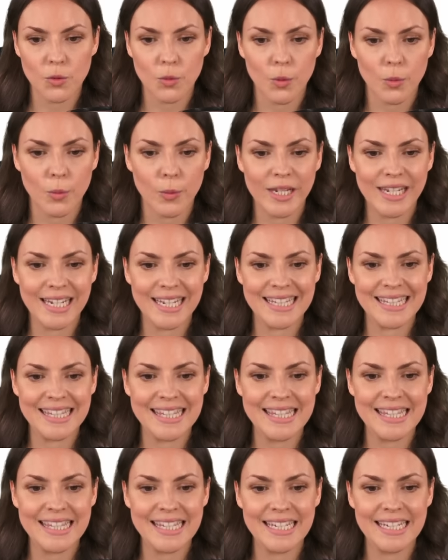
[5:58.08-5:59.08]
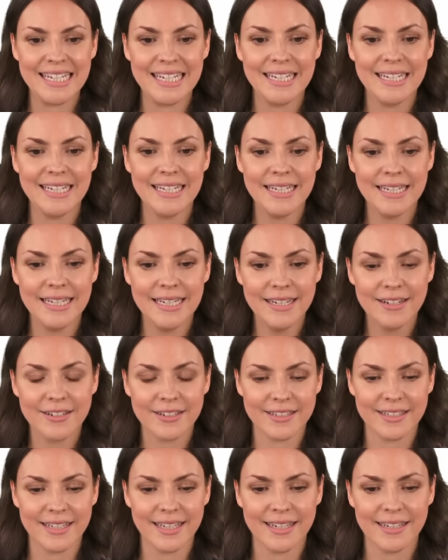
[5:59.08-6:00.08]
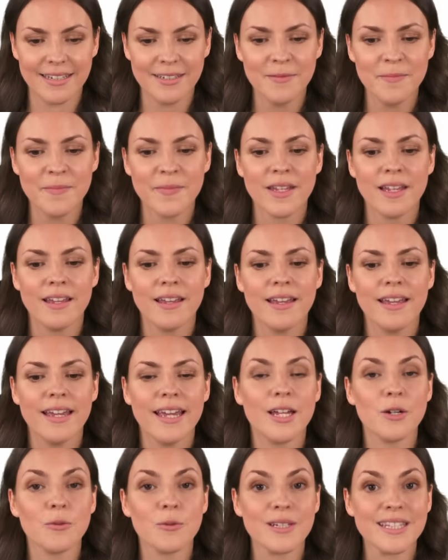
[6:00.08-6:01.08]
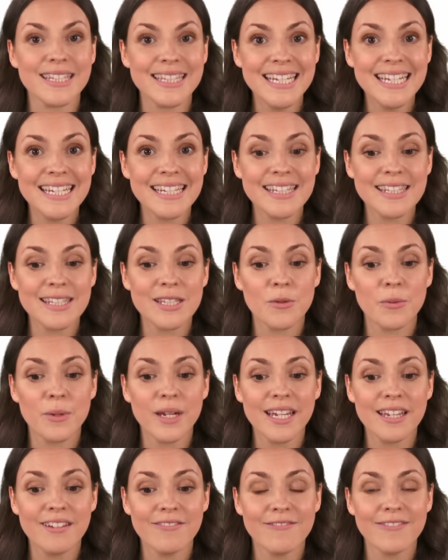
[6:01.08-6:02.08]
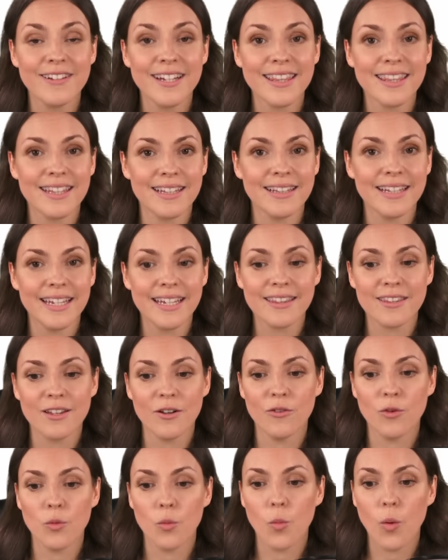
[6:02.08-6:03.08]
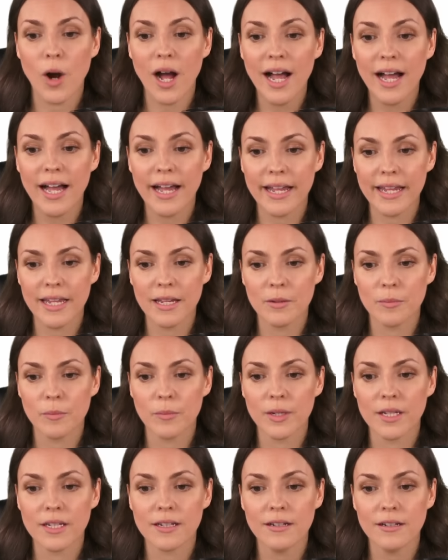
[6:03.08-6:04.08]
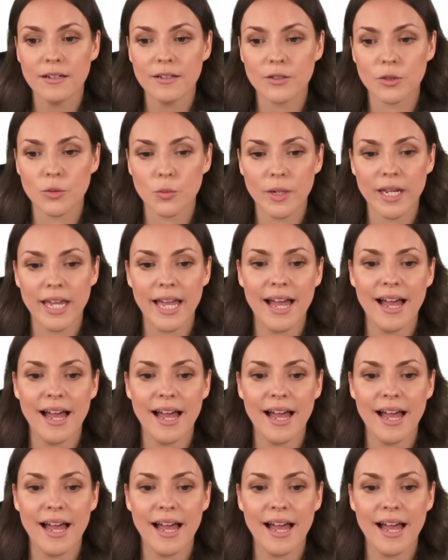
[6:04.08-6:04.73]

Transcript: is what we can see here then. And with this, we can find the length of y, because we